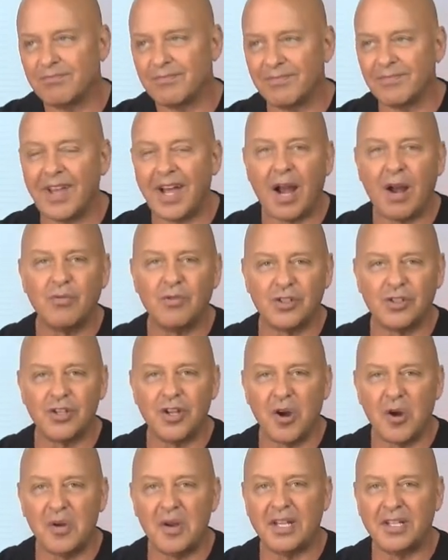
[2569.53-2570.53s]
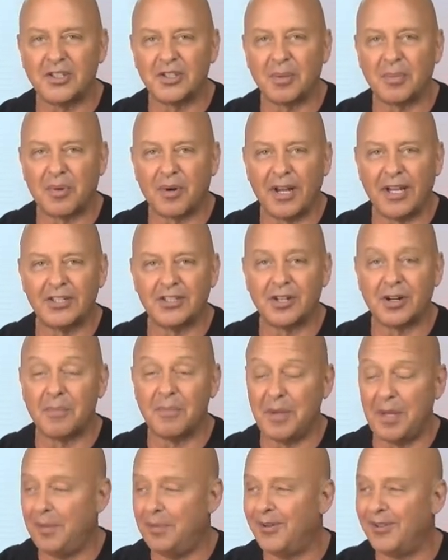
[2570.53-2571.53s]
I was known as the prankster.
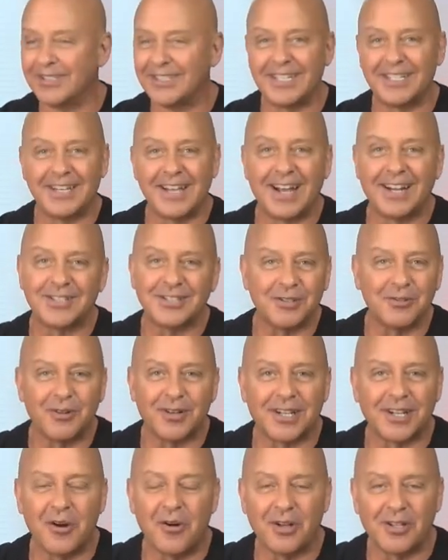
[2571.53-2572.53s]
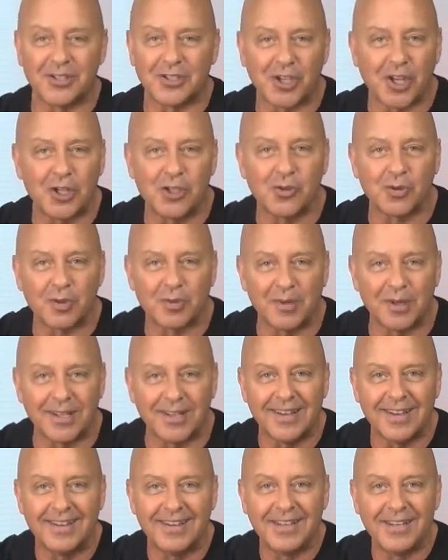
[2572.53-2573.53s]
People didn't actually want to go on stage with
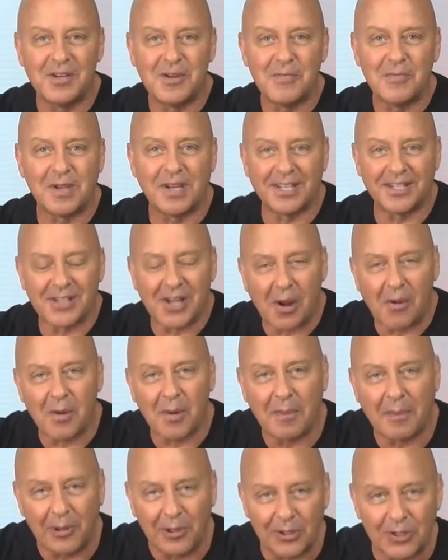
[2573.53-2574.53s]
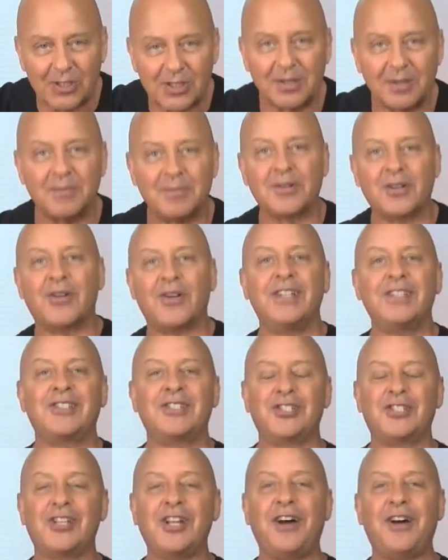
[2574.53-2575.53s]
me because I would pull some crazy
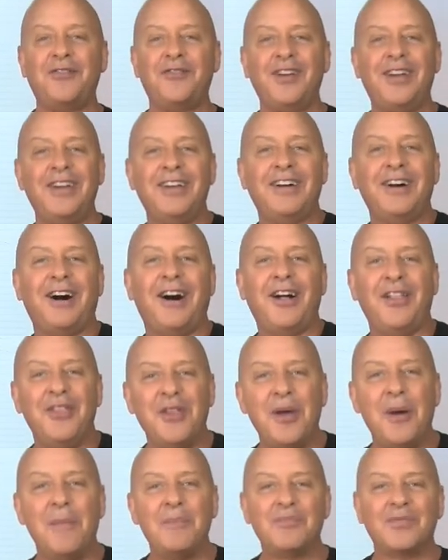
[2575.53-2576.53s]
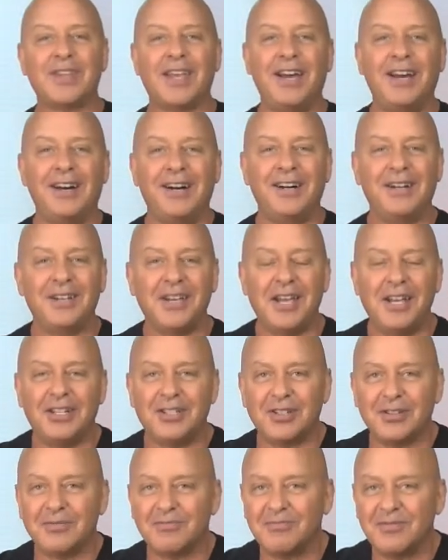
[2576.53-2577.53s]
stuff on them,
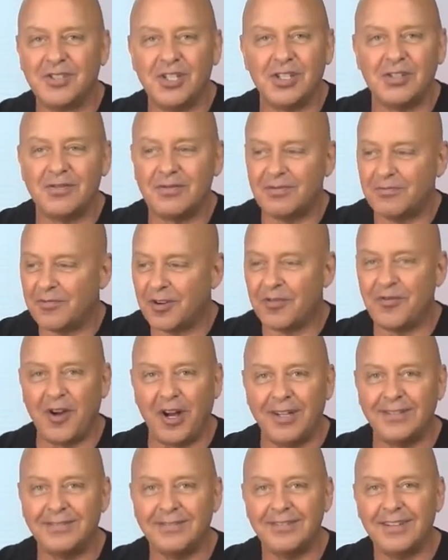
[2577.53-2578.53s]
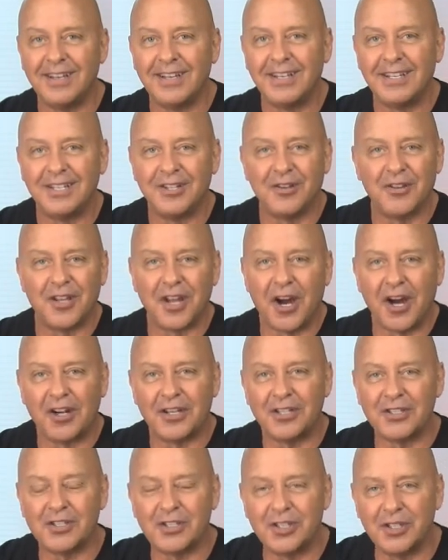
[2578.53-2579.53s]
and just for fun. The
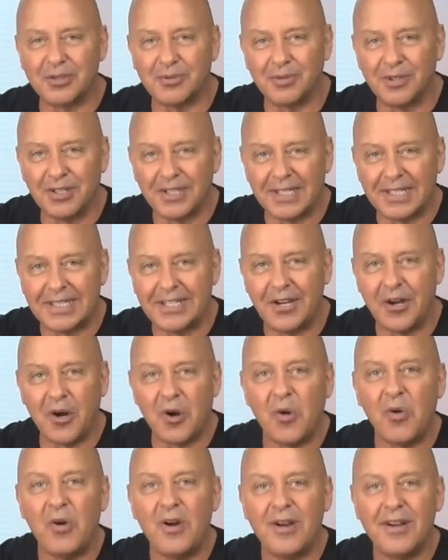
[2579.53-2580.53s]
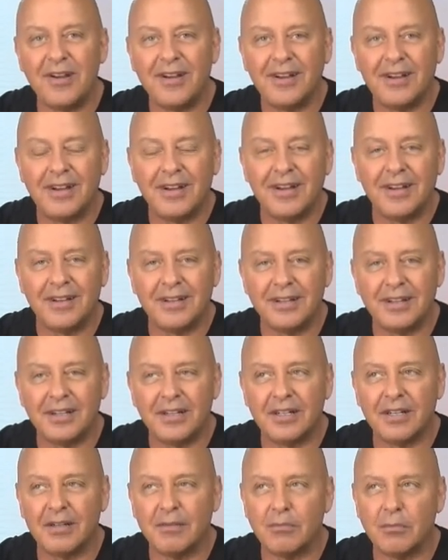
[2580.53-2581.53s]
audience didn't really know
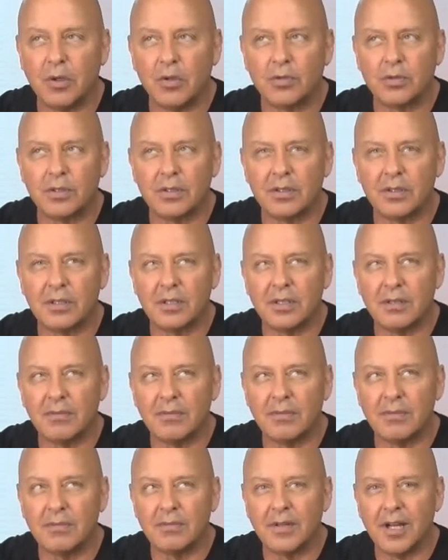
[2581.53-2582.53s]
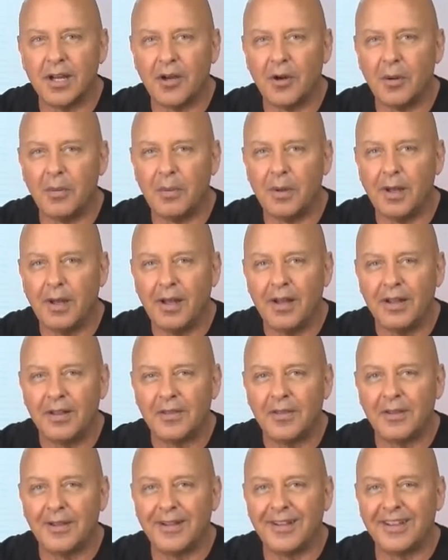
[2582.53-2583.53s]
most of the time, I hope,
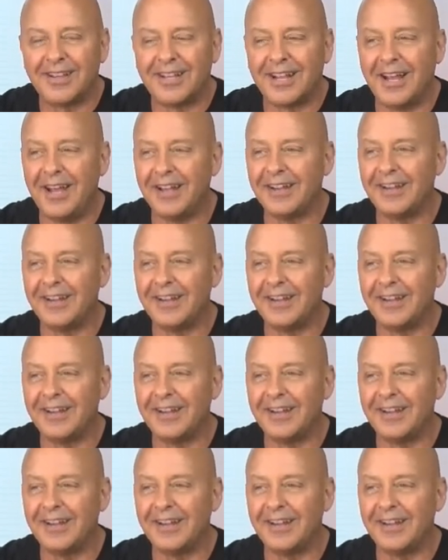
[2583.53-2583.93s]
that